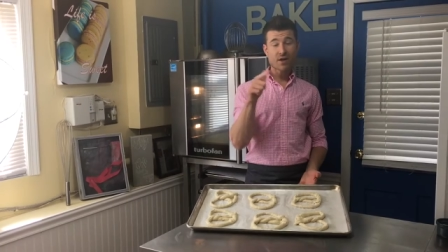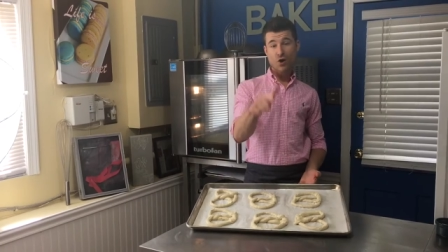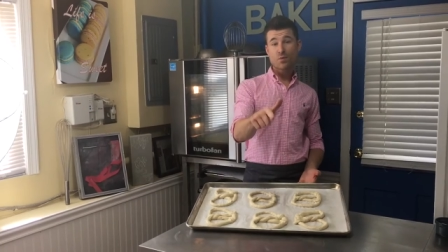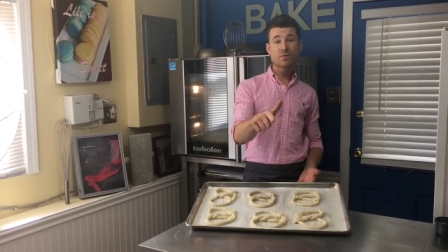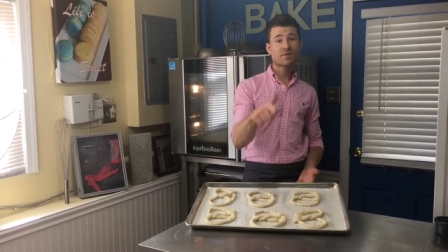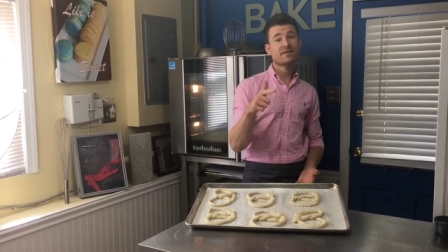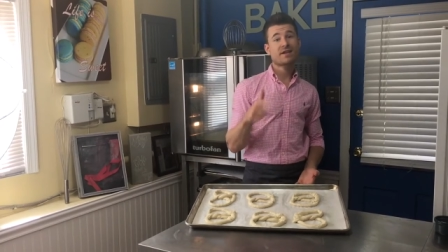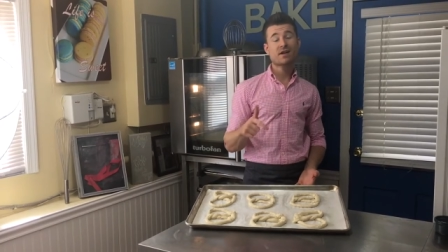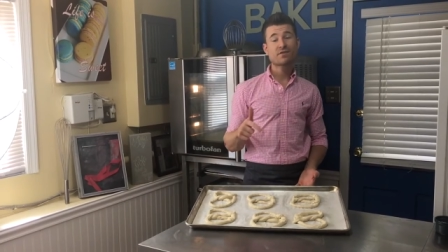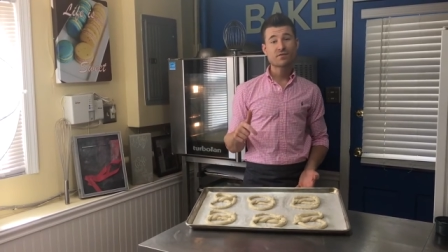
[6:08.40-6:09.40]
At home, you want to set
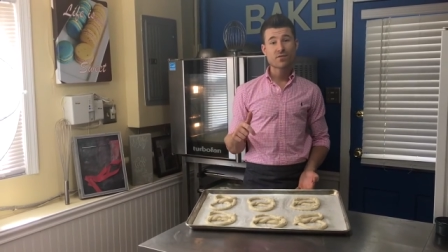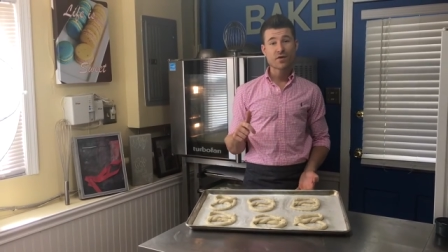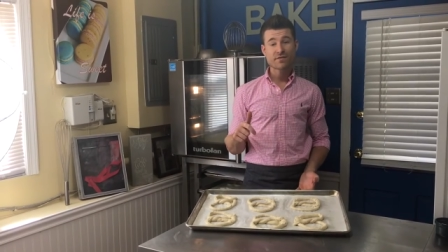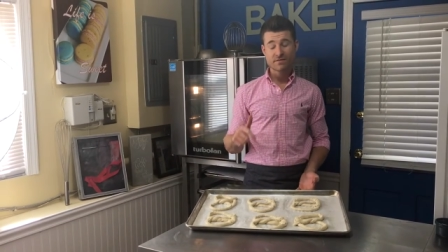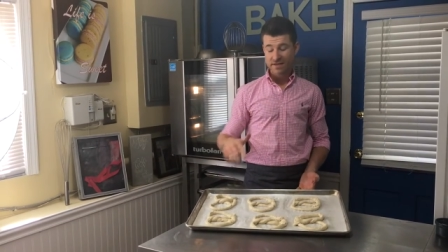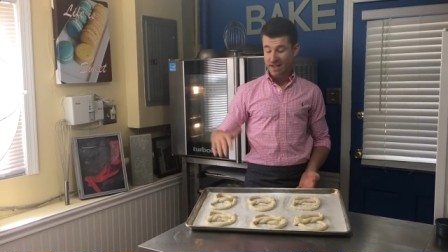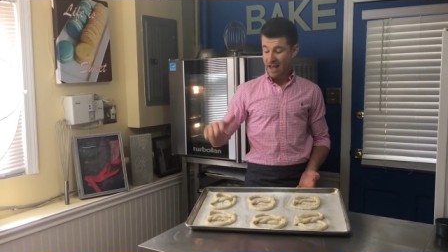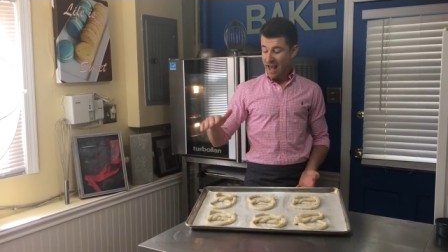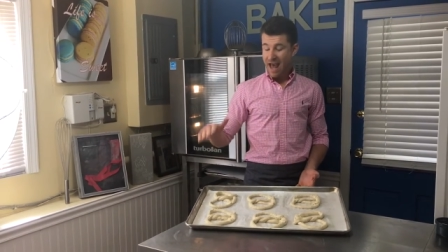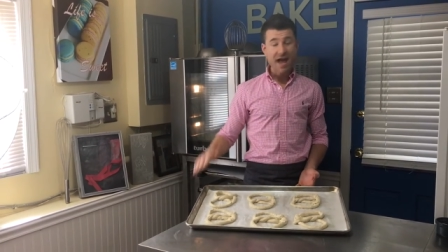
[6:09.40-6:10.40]
your oven to 450.
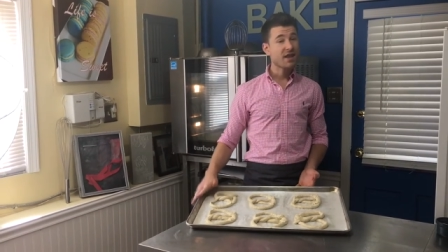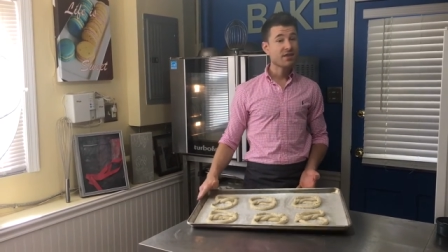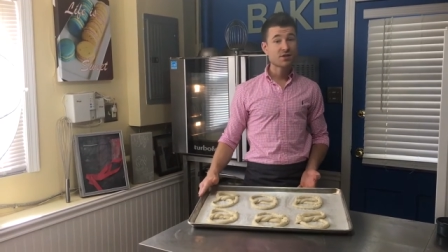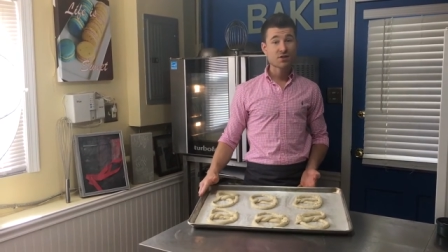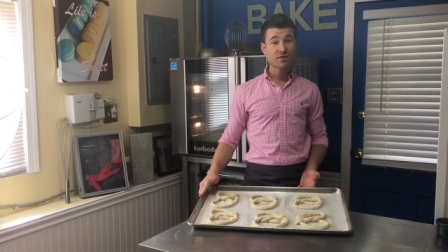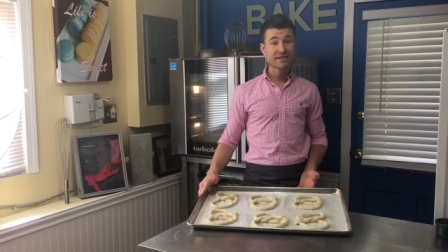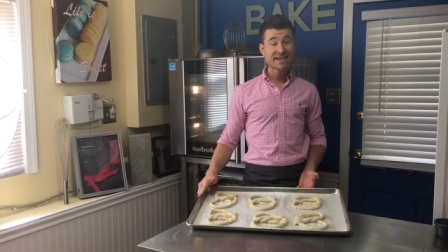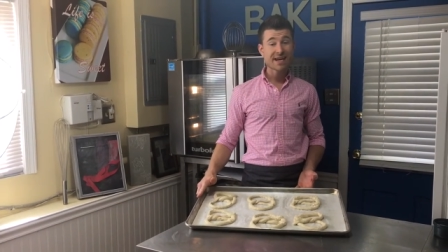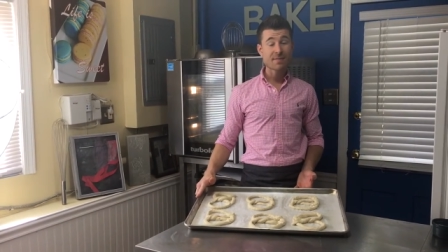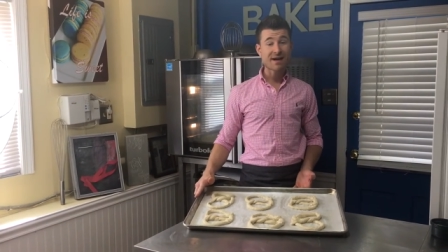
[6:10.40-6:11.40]
And these should only
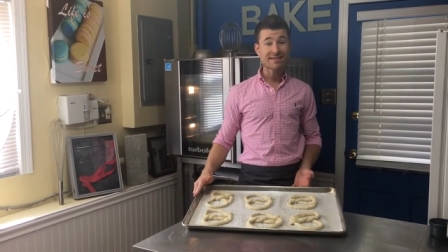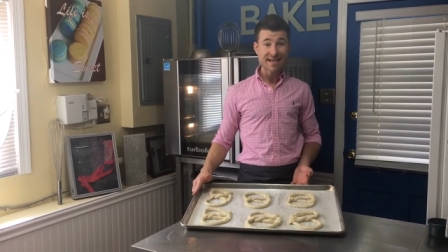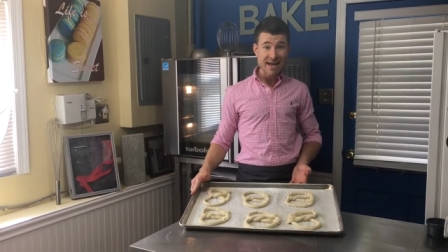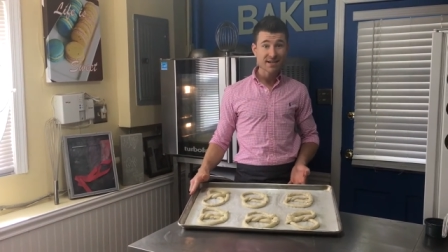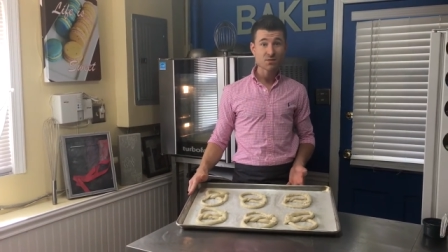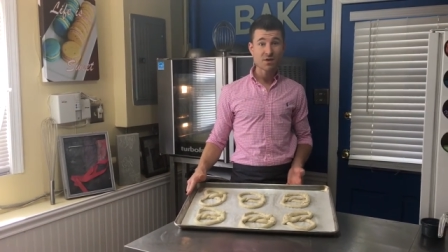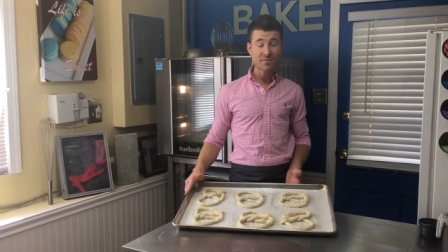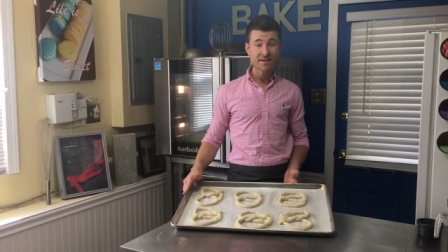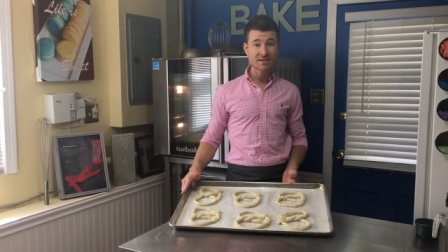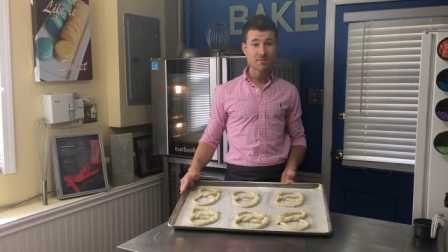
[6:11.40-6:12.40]
take about 10 to 12
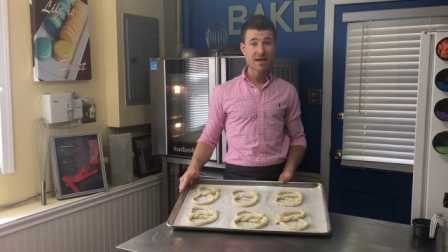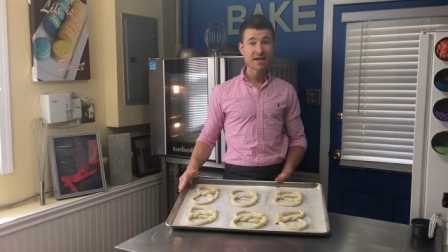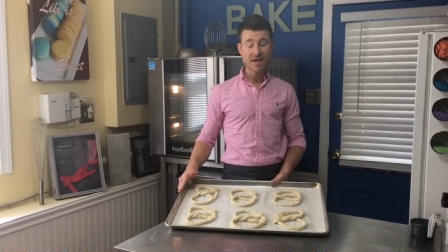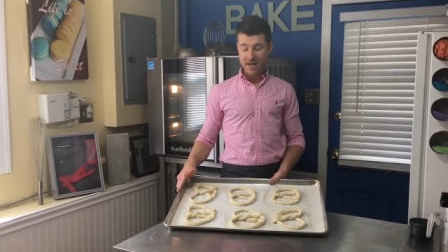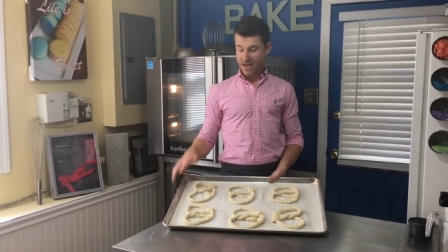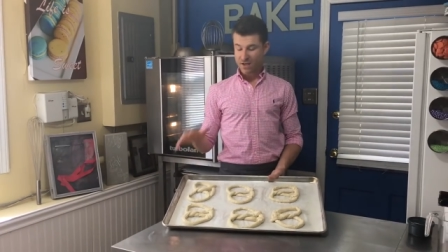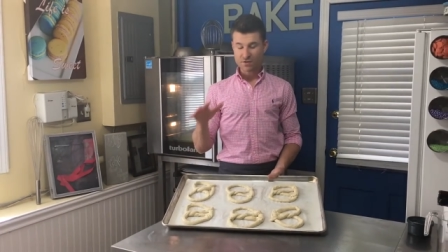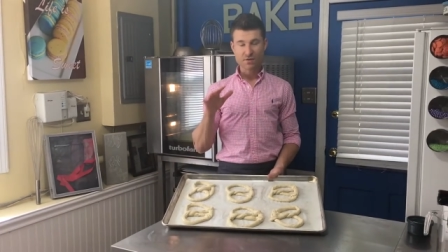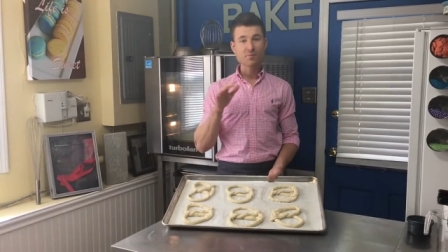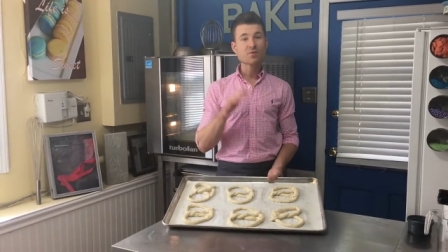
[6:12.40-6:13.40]
minutes to bake until they're